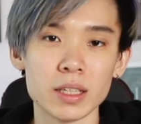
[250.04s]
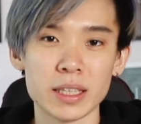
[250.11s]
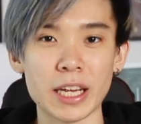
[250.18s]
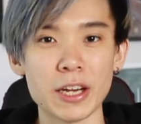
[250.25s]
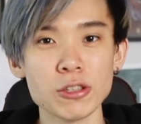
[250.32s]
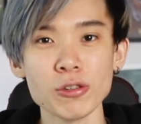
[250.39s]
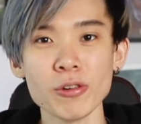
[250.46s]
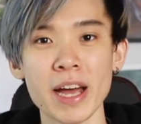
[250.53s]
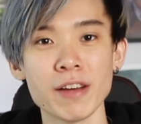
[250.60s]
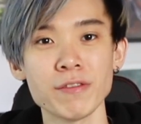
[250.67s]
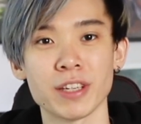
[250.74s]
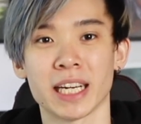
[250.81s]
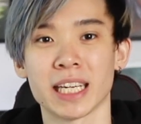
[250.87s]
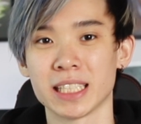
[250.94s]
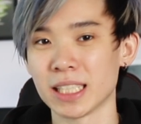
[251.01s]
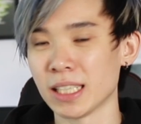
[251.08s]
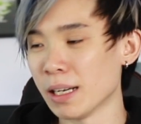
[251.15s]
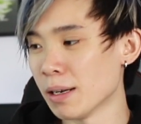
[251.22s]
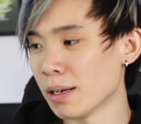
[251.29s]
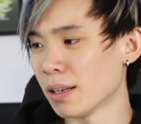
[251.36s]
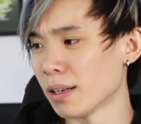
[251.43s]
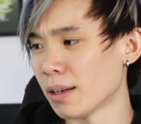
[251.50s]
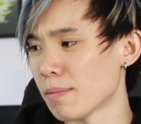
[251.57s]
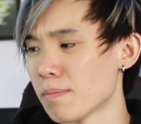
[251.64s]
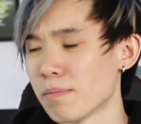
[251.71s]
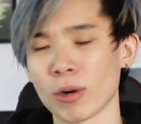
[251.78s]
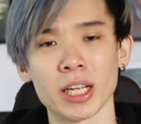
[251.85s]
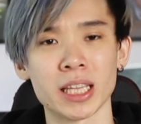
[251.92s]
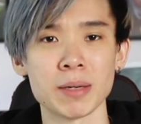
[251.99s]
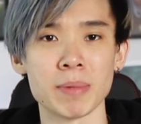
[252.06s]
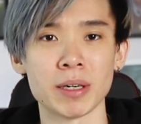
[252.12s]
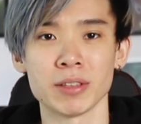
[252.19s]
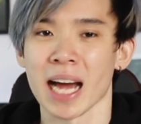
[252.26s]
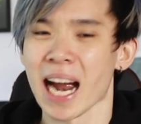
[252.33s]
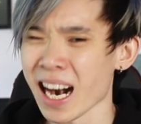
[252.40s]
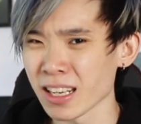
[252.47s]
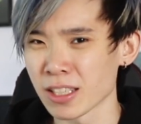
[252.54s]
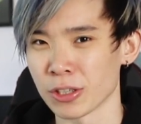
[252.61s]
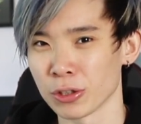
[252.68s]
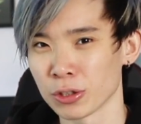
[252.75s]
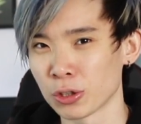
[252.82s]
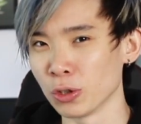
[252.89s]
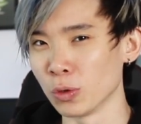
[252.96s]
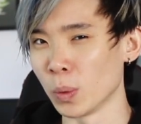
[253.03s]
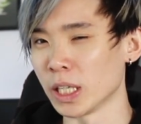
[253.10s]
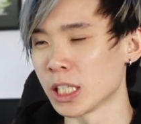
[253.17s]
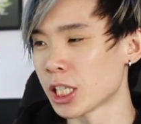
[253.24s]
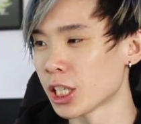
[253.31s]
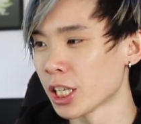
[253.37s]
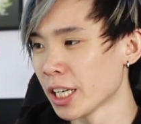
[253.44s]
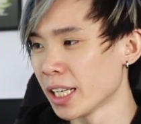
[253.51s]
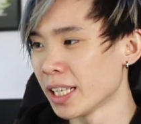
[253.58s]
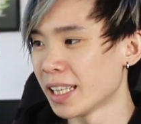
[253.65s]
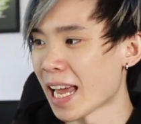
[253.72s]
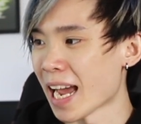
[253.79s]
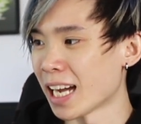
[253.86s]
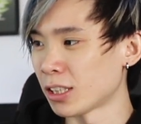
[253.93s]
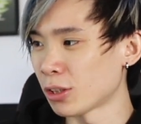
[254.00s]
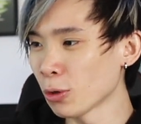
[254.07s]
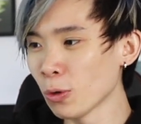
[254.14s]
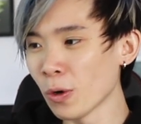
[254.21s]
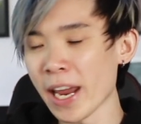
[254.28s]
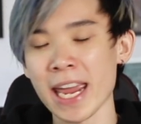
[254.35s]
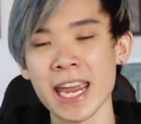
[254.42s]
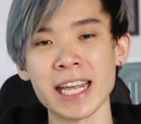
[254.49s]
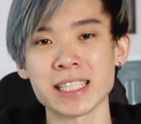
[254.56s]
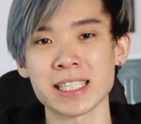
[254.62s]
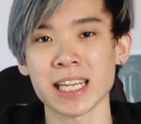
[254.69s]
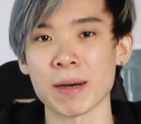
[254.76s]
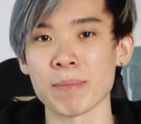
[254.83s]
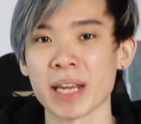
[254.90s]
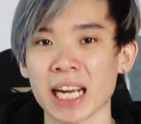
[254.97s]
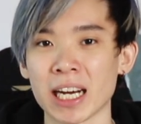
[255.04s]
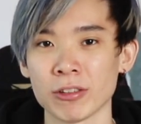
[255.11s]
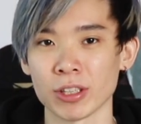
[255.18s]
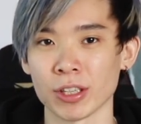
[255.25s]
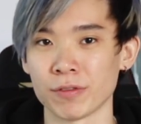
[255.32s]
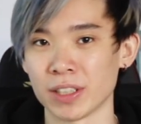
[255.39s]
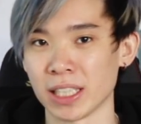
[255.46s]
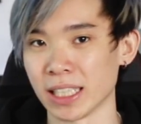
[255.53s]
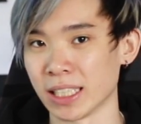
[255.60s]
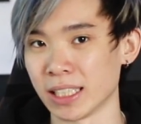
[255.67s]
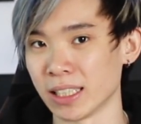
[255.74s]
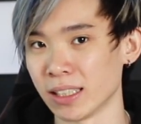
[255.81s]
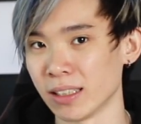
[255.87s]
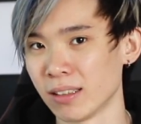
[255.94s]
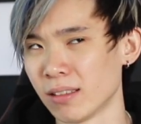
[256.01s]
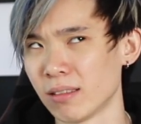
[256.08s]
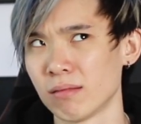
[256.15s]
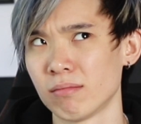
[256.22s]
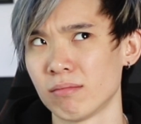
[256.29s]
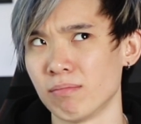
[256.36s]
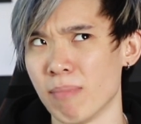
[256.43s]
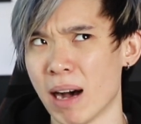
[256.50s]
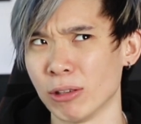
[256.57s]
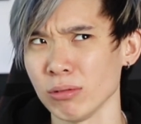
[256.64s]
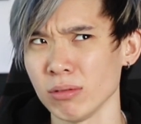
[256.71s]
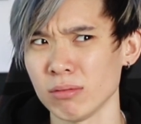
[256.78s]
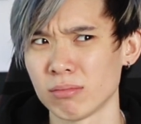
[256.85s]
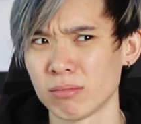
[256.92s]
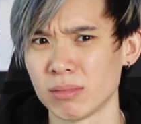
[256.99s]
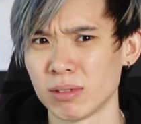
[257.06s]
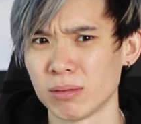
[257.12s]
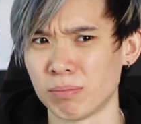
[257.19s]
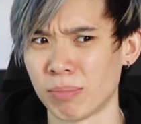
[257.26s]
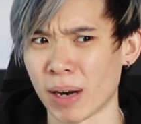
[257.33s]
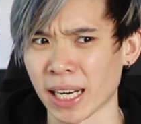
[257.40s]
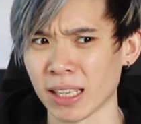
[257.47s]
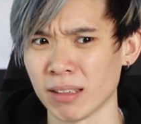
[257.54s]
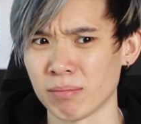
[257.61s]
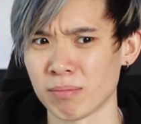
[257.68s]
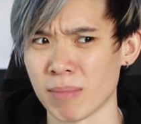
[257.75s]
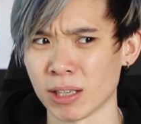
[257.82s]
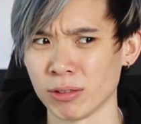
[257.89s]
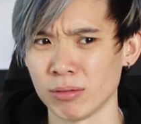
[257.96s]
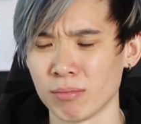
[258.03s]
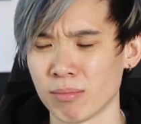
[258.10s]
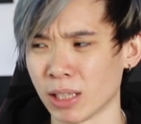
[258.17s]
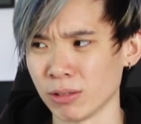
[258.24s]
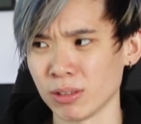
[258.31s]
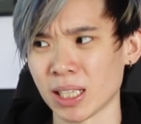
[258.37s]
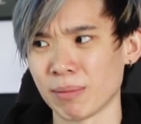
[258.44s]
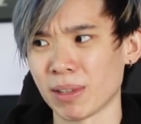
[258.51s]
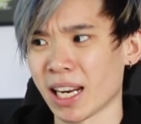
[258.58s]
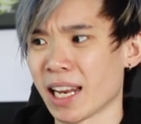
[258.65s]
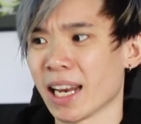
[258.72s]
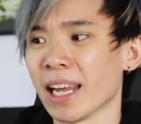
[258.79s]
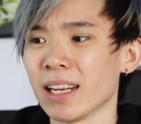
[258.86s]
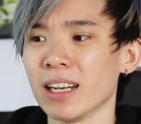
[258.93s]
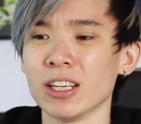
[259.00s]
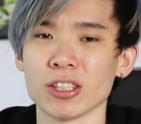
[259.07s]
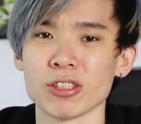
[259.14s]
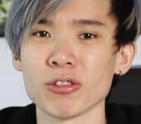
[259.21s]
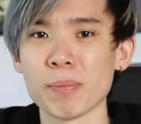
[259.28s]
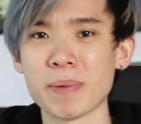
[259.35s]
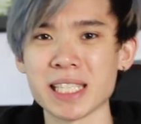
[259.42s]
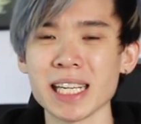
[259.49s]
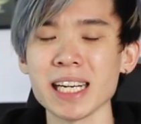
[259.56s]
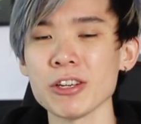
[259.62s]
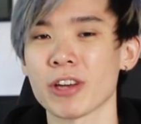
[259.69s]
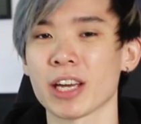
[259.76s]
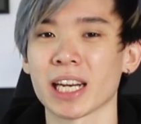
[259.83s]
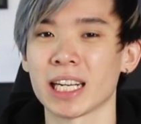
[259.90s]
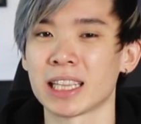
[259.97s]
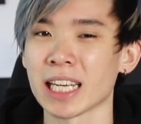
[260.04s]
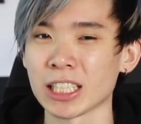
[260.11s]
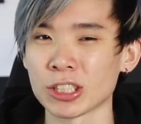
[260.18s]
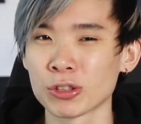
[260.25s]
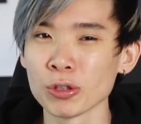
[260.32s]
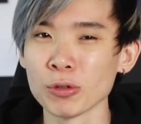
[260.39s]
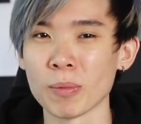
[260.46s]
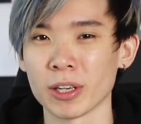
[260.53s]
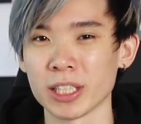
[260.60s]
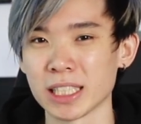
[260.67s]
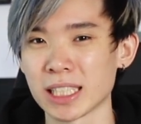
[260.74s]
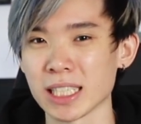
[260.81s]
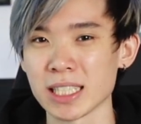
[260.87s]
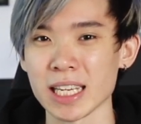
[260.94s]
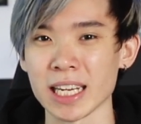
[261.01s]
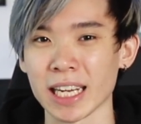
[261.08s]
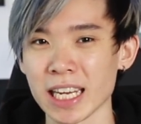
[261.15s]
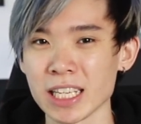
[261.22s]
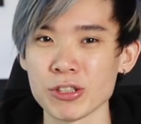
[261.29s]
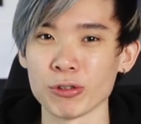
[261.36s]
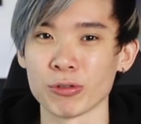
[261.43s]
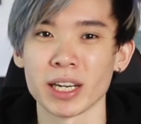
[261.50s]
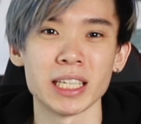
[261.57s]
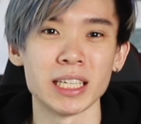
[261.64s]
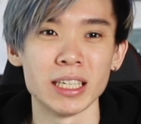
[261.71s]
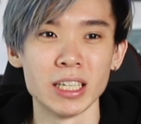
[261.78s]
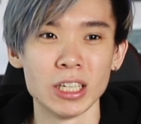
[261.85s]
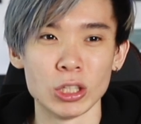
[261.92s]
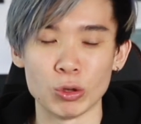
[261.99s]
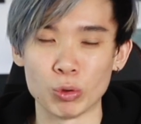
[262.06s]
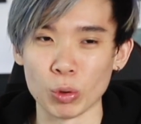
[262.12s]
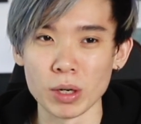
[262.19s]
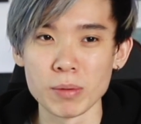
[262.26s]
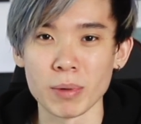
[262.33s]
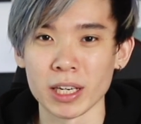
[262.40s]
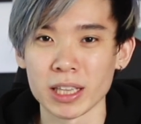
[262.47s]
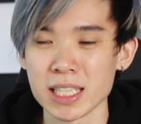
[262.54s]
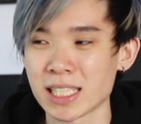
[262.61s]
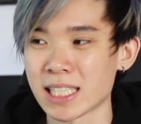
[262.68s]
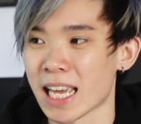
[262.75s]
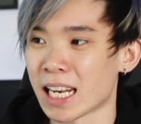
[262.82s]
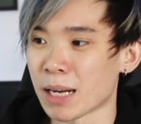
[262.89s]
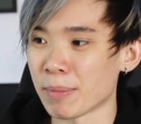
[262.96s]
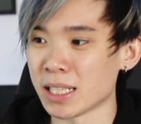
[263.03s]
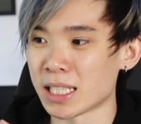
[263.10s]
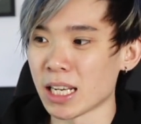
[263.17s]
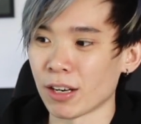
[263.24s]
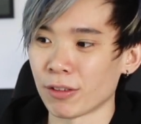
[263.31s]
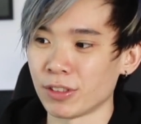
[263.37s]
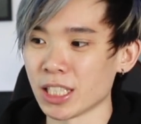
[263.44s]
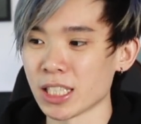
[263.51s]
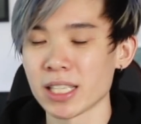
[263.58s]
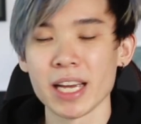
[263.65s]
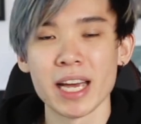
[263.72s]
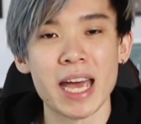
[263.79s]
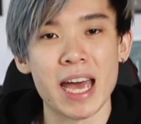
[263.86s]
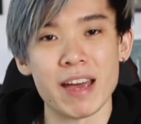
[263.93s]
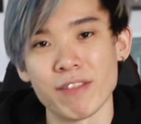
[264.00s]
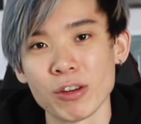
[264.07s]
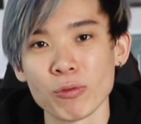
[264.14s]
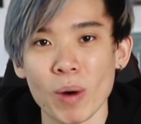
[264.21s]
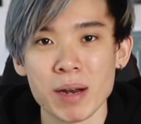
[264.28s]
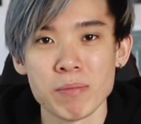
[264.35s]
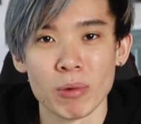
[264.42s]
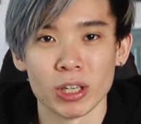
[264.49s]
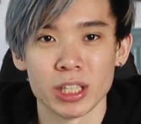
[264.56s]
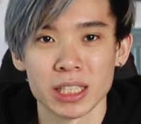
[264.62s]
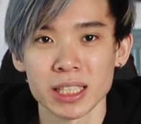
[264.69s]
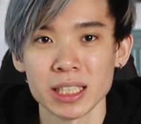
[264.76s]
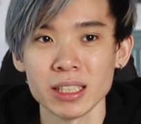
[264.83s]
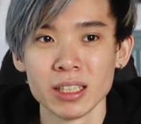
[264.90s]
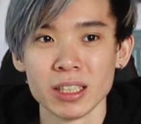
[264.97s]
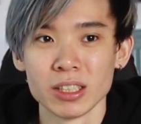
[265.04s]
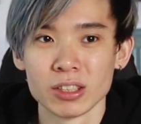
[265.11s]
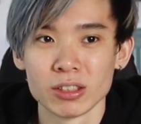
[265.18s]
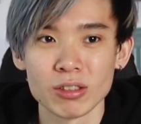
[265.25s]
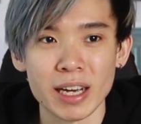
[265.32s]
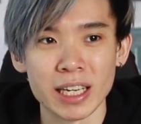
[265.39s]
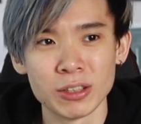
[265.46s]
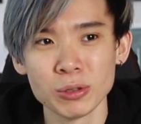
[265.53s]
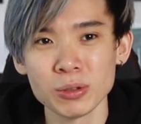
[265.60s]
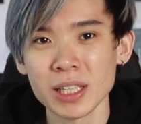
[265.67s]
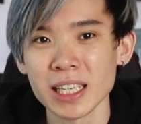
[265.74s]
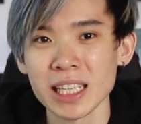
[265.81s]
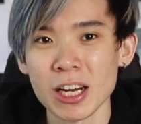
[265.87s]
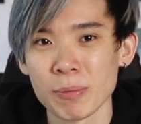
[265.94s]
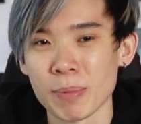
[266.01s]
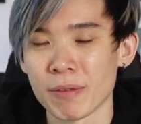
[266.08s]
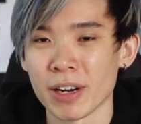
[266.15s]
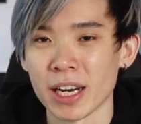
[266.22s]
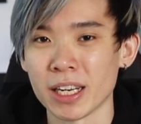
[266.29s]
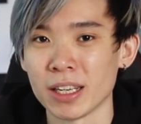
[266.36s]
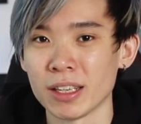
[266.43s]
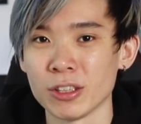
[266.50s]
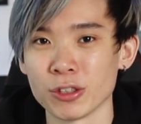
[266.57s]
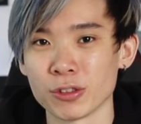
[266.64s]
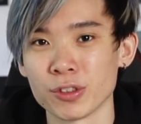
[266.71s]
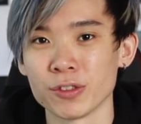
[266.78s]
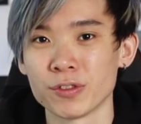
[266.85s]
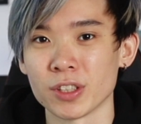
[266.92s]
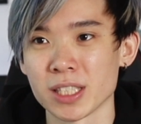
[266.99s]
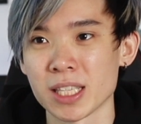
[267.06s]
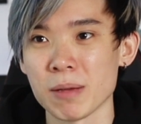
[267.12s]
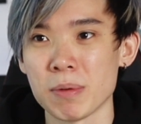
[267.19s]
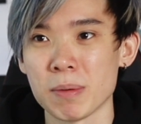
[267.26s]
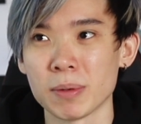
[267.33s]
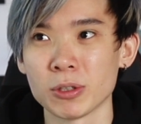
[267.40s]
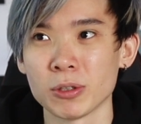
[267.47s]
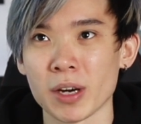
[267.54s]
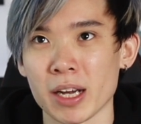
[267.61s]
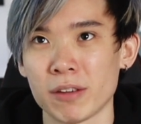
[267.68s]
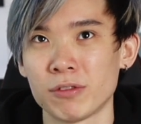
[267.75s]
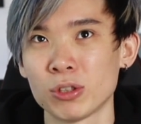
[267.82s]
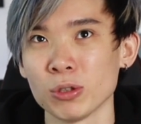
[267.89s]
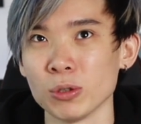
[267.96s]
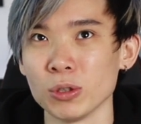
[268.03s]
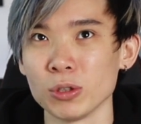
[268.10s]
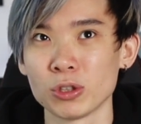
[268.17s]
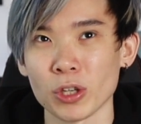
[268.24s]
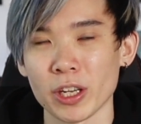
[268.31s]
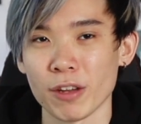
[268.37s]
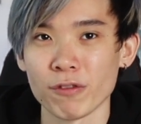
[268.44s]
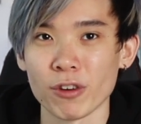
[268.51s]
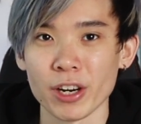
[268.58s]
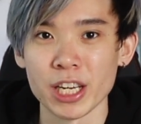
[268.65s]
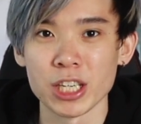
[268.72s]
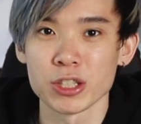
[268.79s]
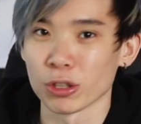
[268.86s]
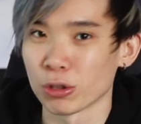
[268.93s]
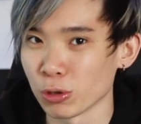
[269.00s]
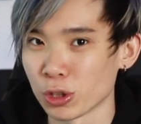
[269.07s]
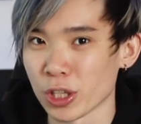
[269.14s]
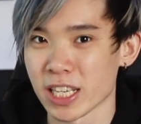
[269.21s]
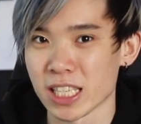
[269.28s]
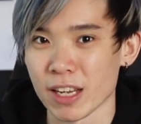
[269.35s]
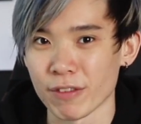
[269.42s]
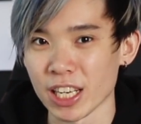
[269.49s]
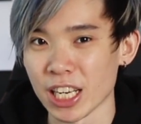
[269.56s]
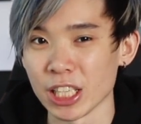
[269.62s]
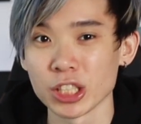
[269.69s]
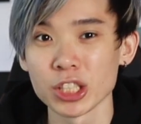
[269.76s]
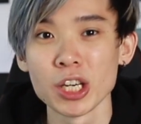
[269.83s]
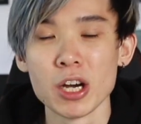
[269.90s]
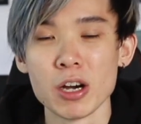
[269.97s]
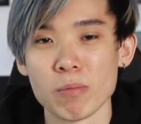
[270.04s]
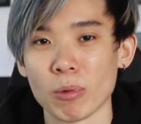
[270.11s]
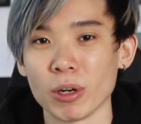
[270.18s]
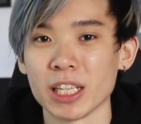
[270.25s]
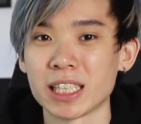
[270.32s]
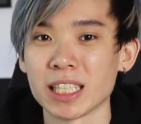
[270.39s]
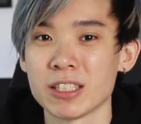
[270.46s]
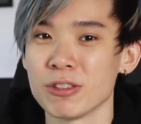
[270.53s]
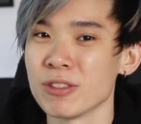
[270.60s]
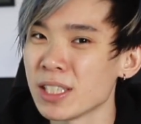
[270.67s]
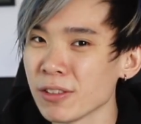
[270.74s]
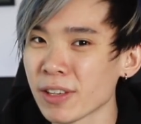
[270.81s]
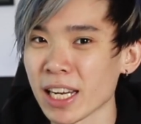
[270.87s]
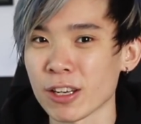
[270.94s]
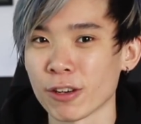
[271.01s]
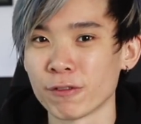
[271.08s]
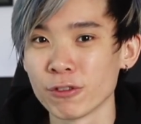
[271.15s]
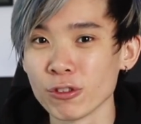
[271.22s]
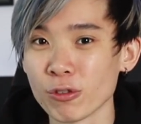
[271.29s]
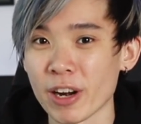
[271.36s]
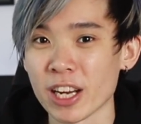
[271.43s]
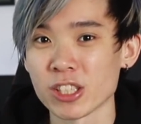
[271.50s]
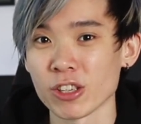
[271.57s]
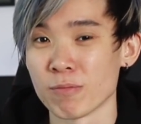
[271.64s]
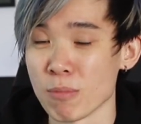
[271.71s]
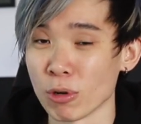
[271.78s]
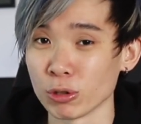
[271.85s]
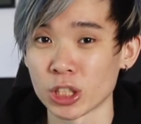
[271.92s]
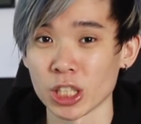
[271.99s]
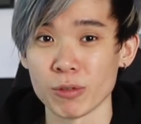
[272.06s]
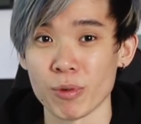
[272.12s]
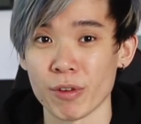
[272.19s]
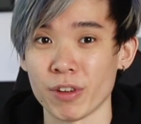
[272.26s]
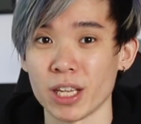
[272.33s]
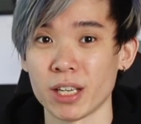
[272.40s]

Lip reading: They also have another monitor mount, the Arc 02, which there are two heads coming out of the mount. Bracket, mount, something like that. So basically you can attach two monitors in case you run a dual monitor setup instead of just having one monitor. So I do think that would be very useful for, say, people who have two 24-inch or two 27-inch monitors. You still get your full range of motion with